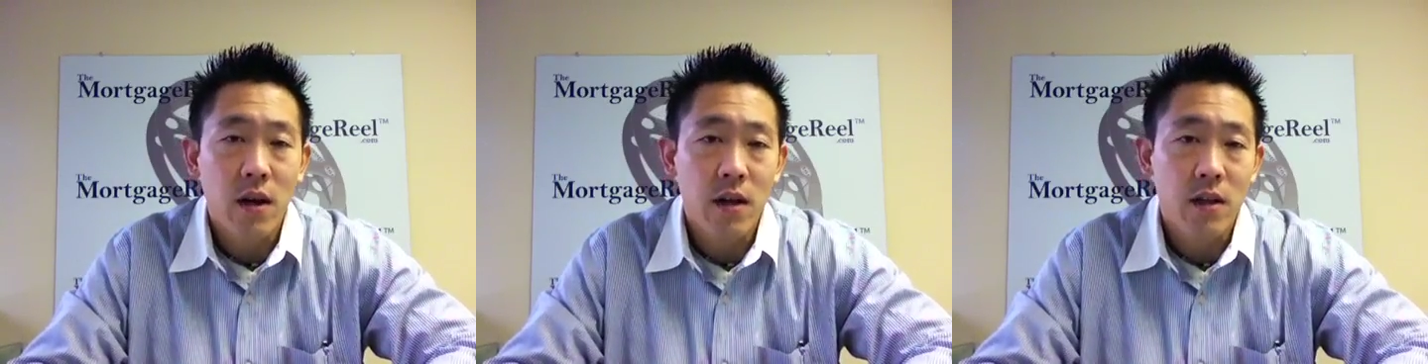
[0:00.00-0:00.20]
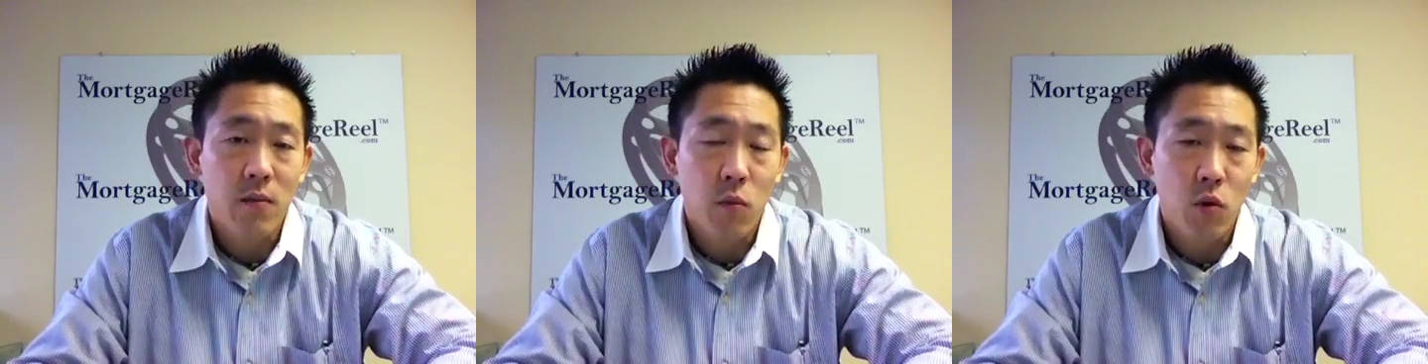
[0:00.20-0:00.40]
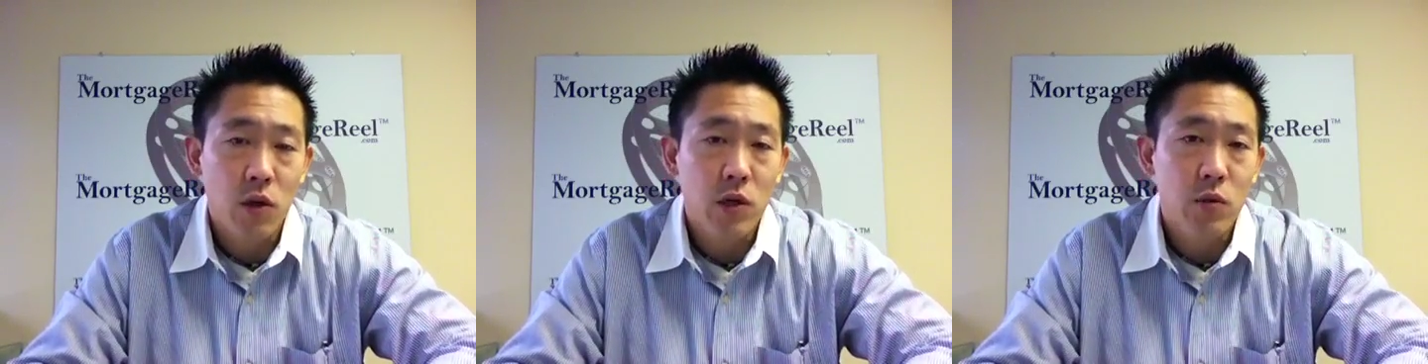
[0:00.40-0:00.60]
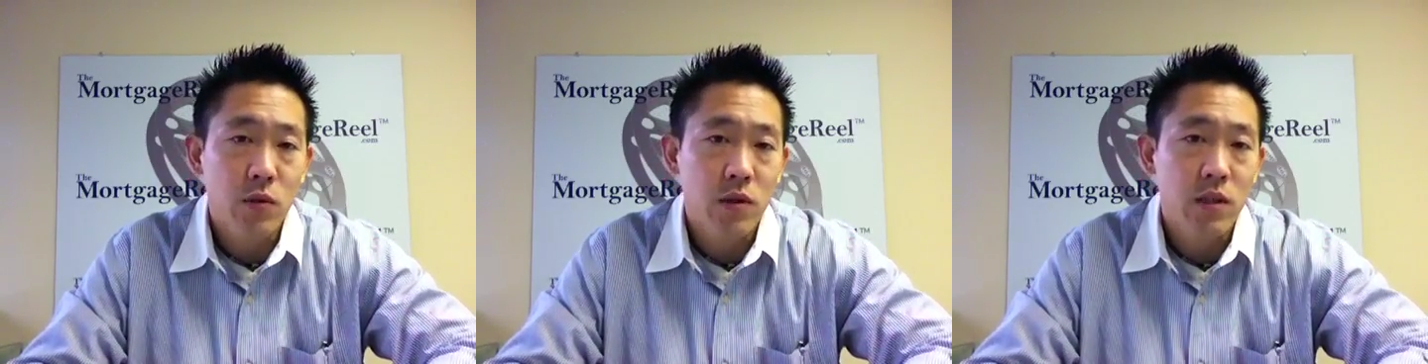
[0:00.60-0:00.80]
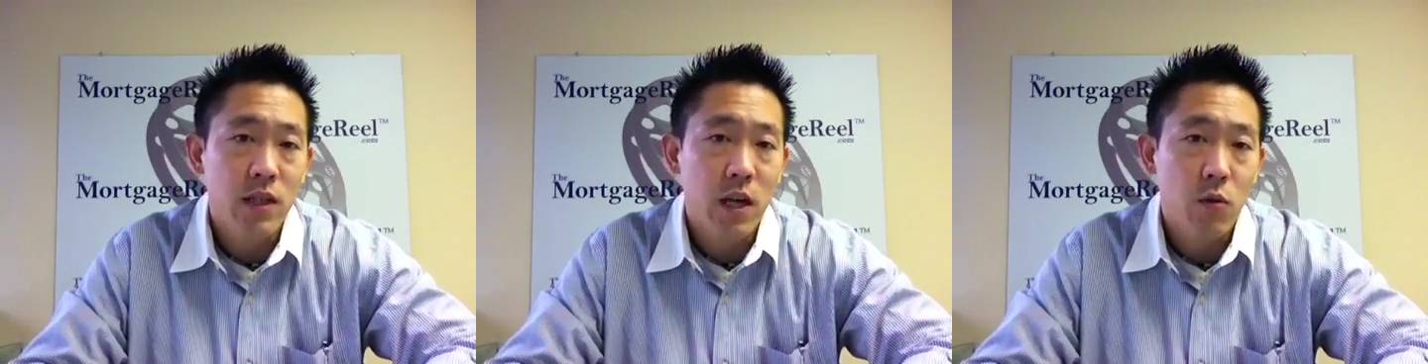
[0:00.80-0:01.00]
at the Mortgage
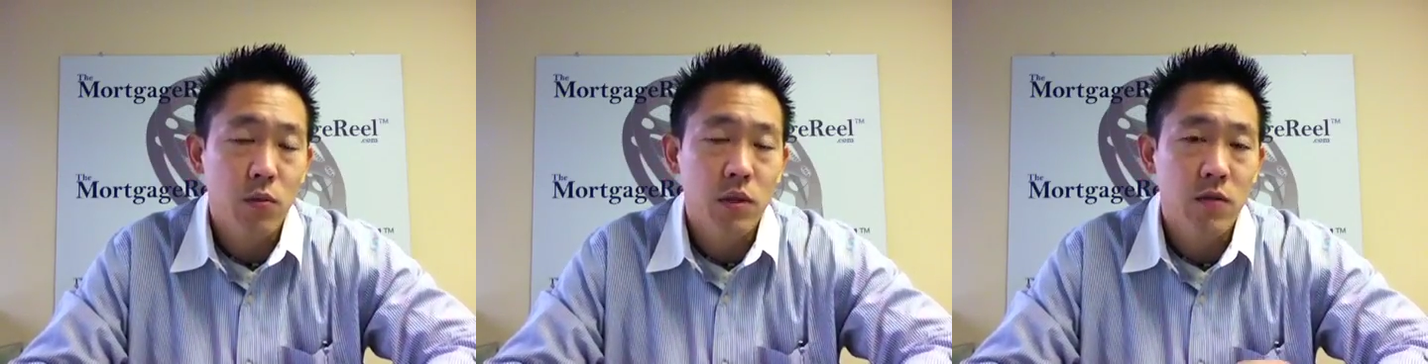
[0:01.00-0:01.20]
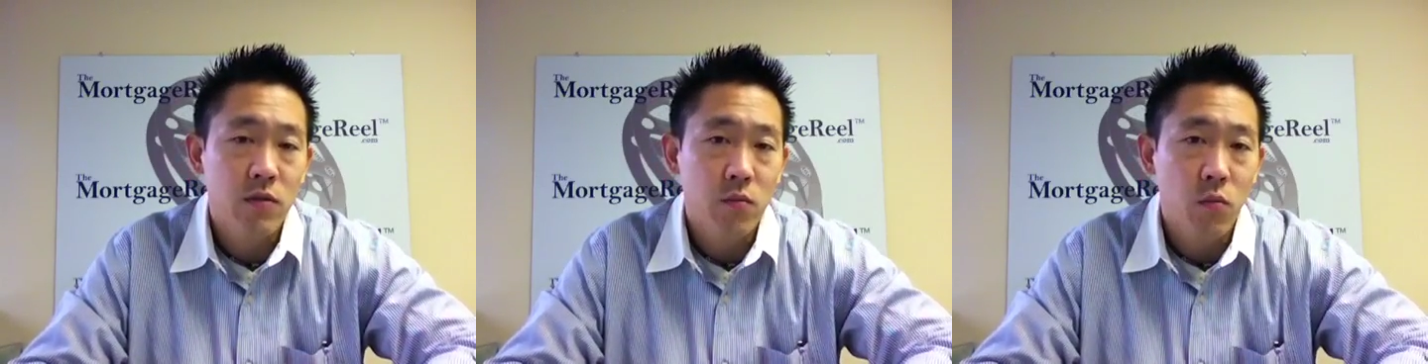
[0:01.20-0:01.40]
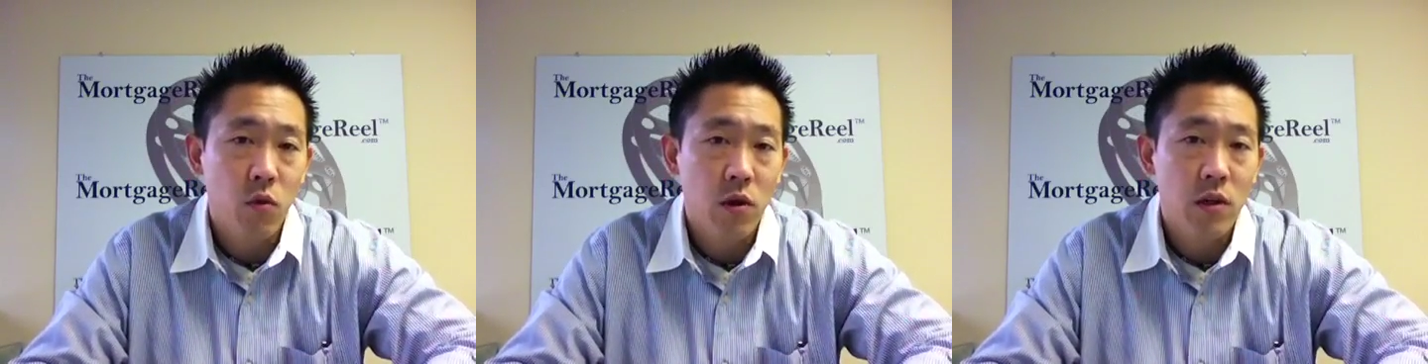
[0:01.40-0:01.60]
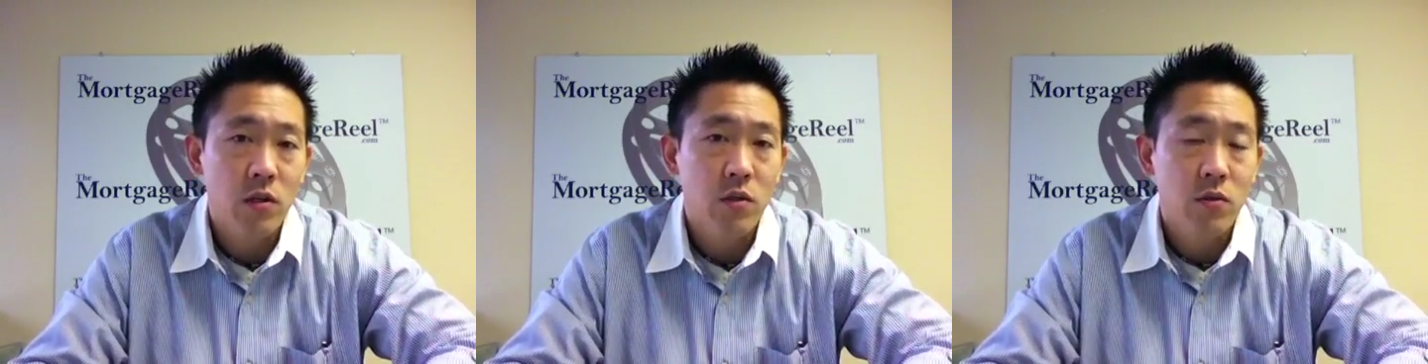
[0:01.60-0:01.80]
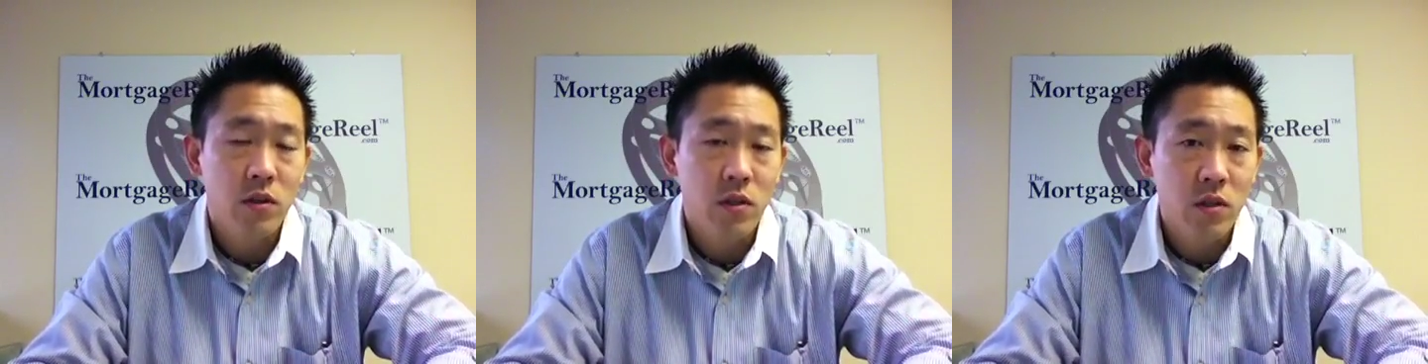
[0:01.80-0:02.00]
Real and Seattle Pacific
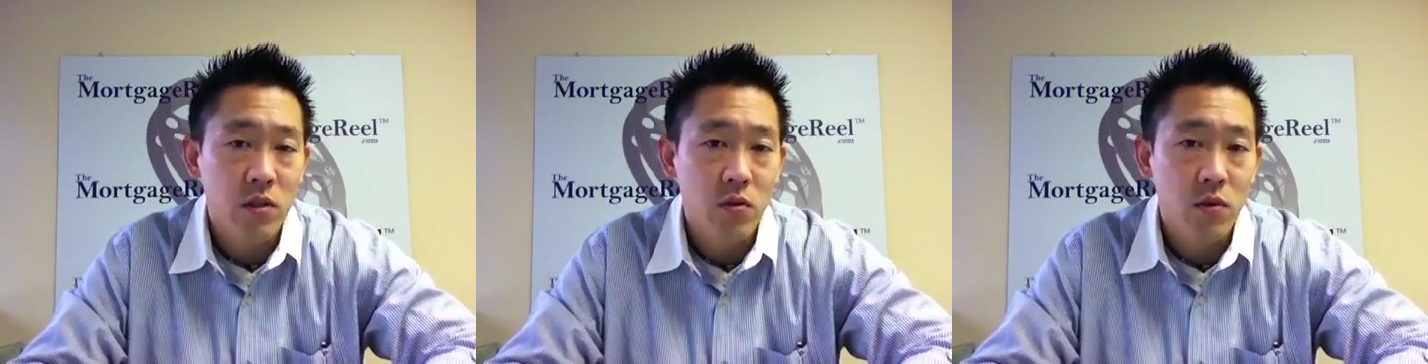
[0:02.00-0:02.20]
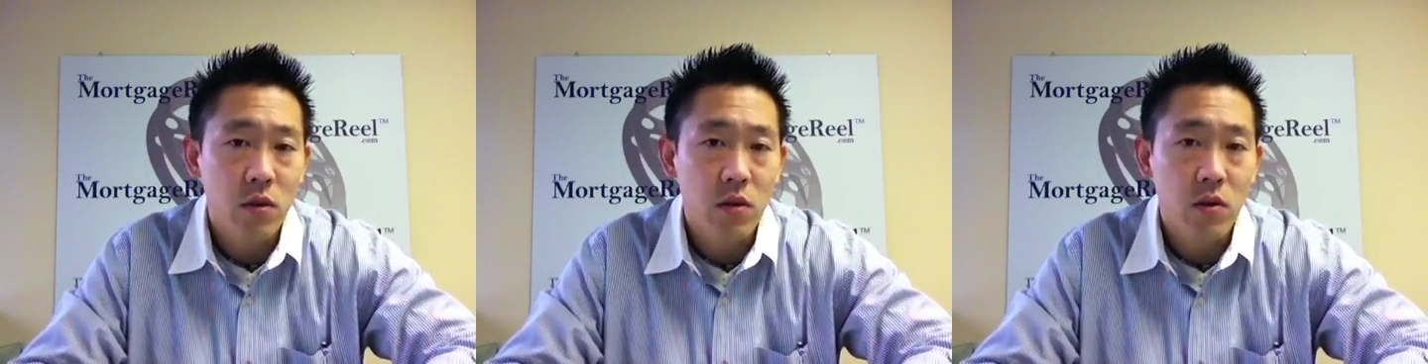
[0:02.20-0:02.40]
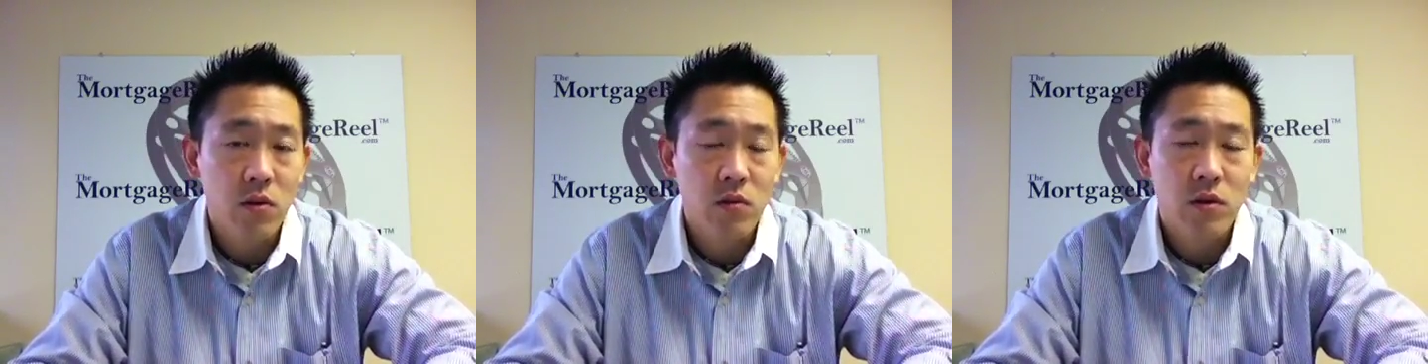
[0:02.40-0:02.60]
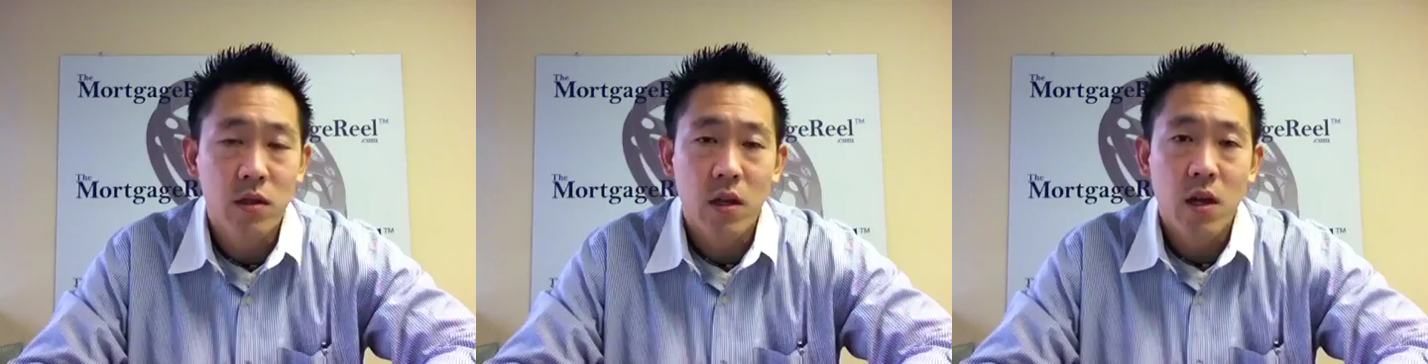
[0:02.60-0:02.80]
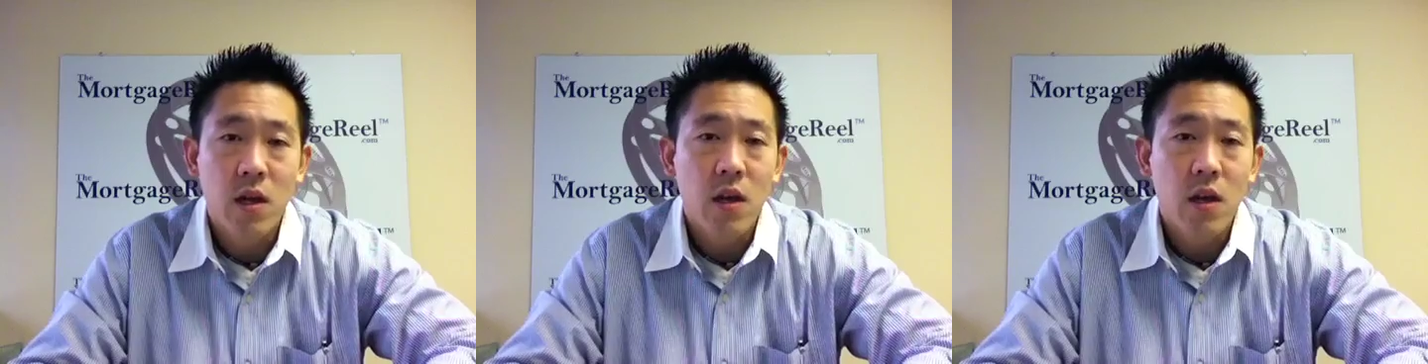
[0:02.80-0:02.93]
Mortgage to assist you with those.